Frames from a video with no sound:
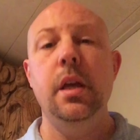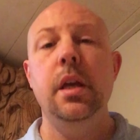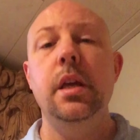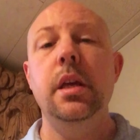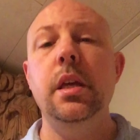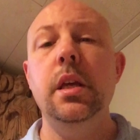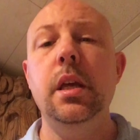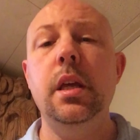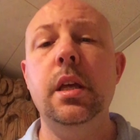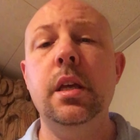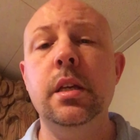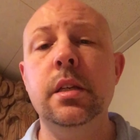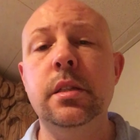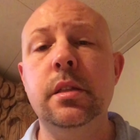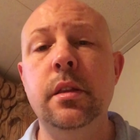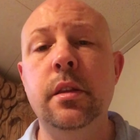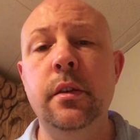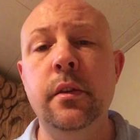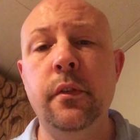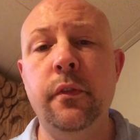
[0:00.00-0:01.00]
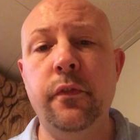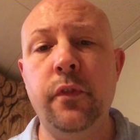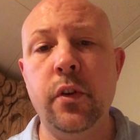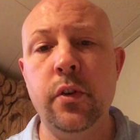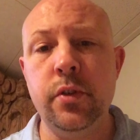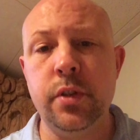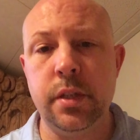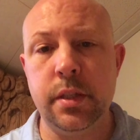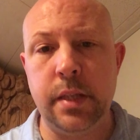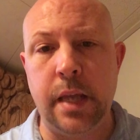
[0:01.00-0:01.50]
He is the
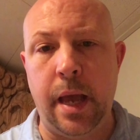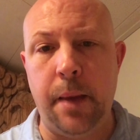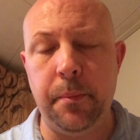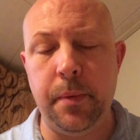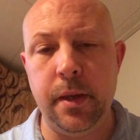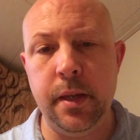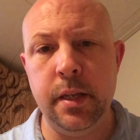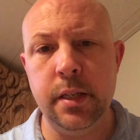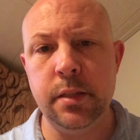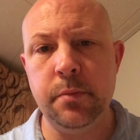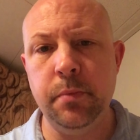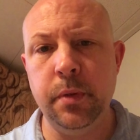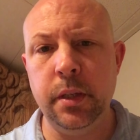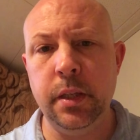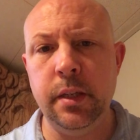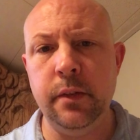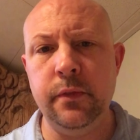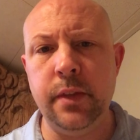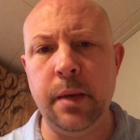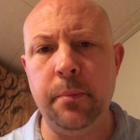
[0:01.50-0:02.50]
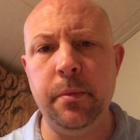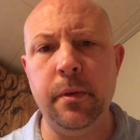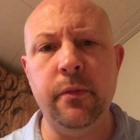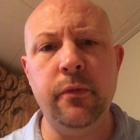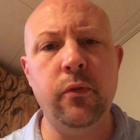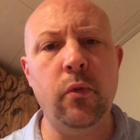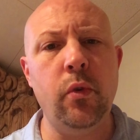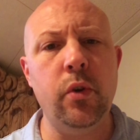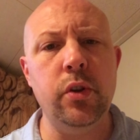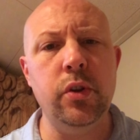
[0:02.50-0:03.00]
first step. It is believed that
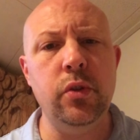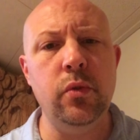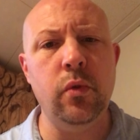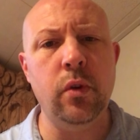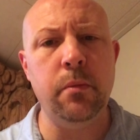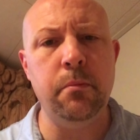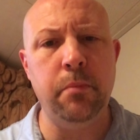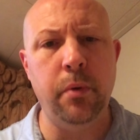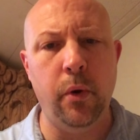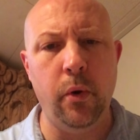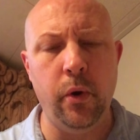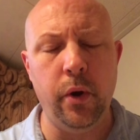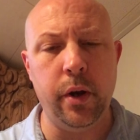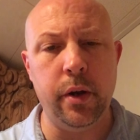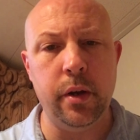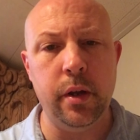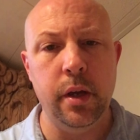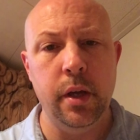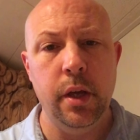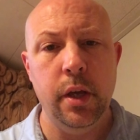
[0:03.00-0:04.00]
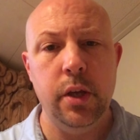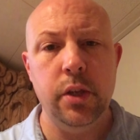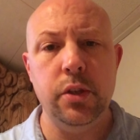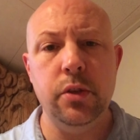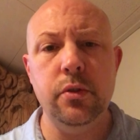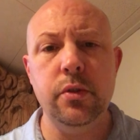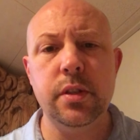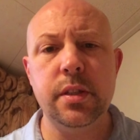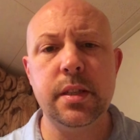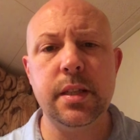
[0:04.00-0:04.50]
before you were born,
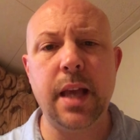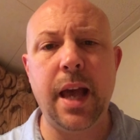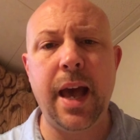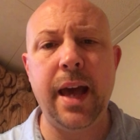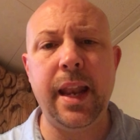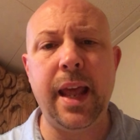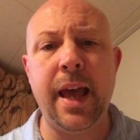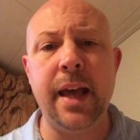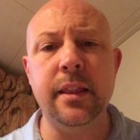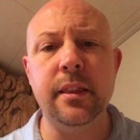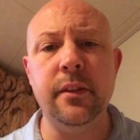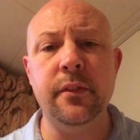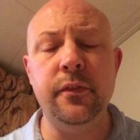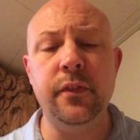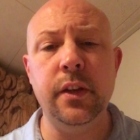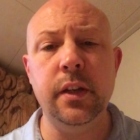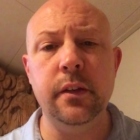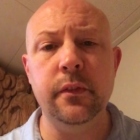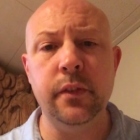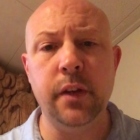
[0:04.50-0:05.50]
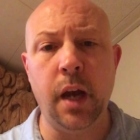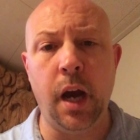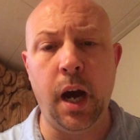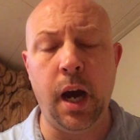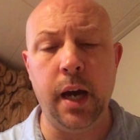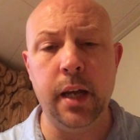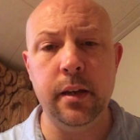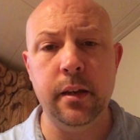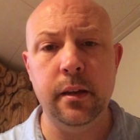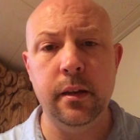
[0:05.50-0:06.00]
you sat at the feet of
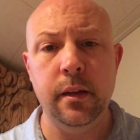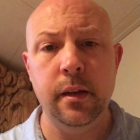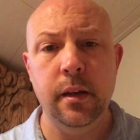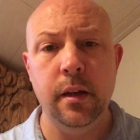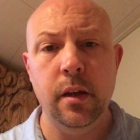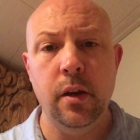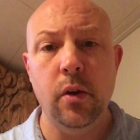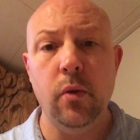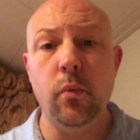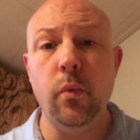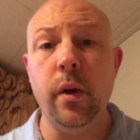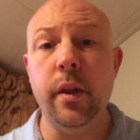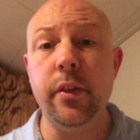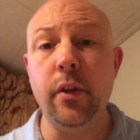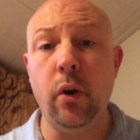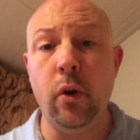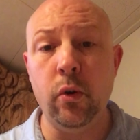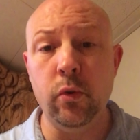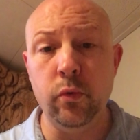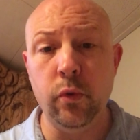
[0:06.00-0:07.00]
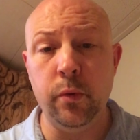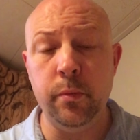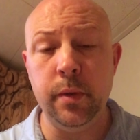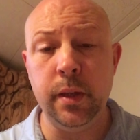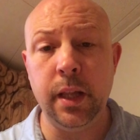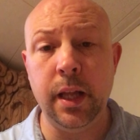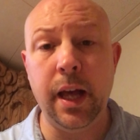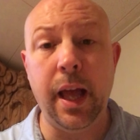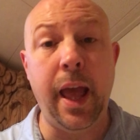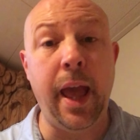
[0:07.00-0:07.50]
God with
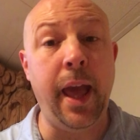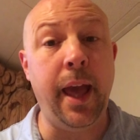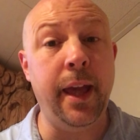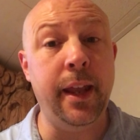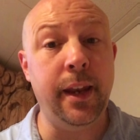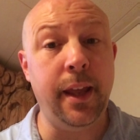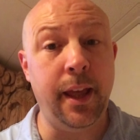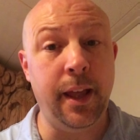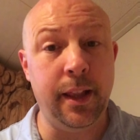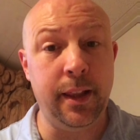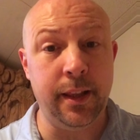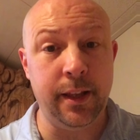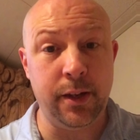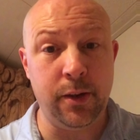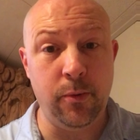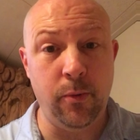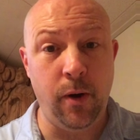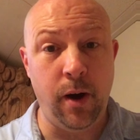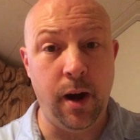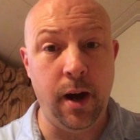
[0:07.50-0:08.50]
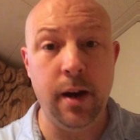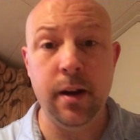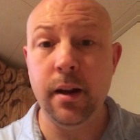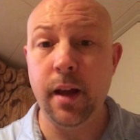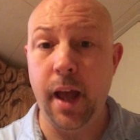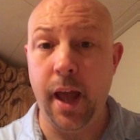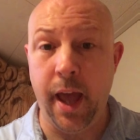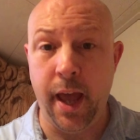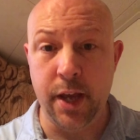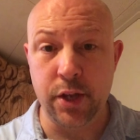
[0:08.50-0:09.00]
orumila and elegua,
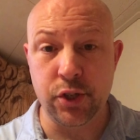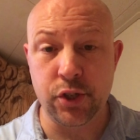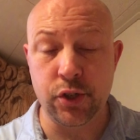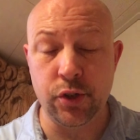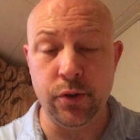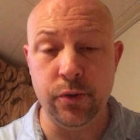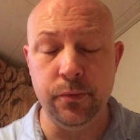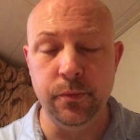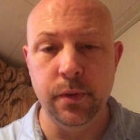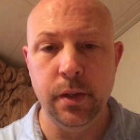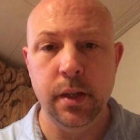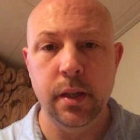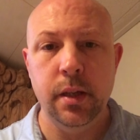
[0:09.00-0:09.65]
Eshu,